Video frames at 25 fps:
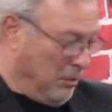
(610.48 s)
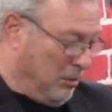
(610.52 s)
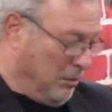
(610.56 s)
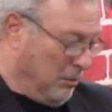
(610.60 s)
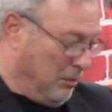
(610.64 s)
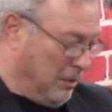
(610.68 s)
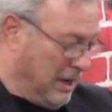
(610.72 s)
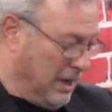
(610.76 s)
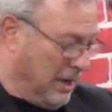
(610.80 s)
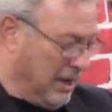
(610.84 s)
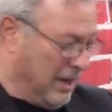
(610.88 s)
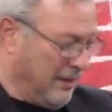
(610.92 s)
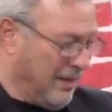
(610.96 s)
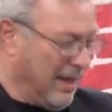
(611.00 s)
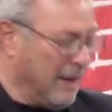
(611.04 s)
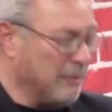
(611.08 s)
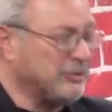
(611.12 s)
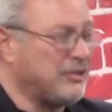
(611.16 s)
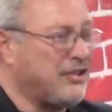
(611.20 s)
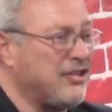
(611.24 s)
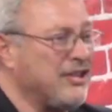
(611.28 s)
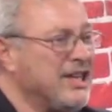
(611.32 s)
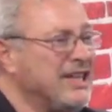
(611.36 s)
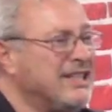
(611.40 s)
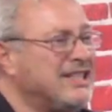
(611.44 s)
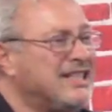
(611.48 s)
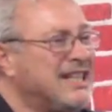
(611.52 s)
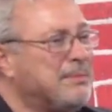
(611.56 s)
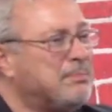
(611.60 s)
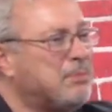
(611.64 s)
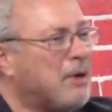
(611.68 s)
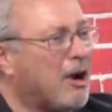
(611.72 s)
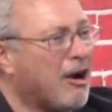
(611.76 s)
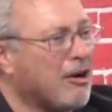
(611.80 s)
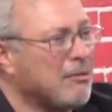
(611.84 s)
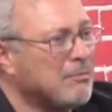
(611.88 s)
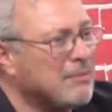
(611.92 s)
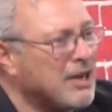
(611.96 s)
Well, that was the easy
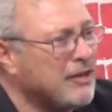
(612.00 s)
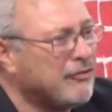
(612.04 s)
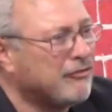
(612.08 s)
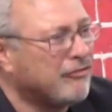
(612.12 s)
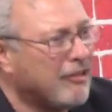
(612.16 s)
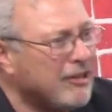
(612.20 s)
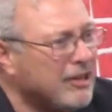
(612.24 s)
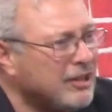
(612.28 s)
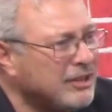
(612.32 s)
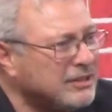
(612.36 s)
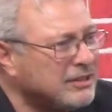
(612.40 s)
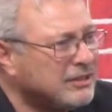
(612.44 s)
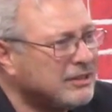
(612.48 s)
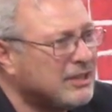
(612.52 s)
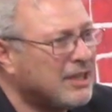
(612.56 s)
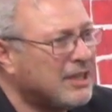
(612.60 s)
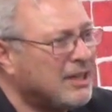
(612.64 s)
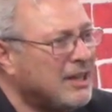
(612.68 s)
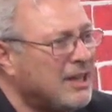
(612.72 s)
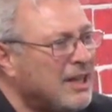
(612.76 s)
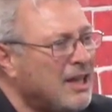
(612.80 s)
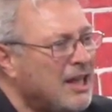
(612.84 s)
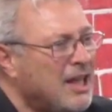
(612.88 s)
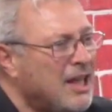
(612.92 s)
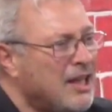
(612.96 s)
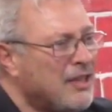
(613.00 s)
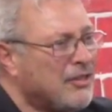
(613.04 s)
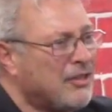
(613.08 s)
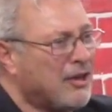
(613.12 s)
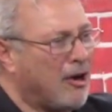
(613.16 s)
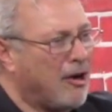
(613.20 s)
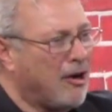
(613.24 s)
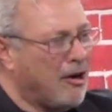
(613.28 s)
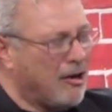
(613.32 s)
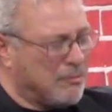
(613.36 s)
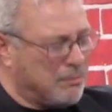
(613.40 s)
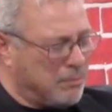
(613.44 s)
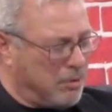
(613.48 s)
part, my friends. The
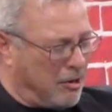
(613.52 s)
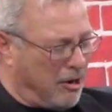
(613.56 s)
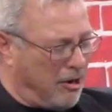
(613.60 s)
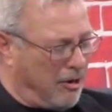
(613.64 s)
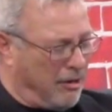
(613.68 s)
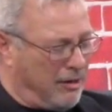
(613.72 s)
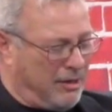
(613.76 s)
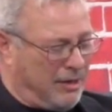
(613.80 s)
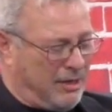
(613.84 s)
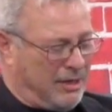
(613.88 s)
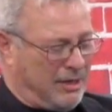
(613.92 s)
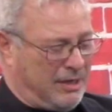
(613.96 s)
hard part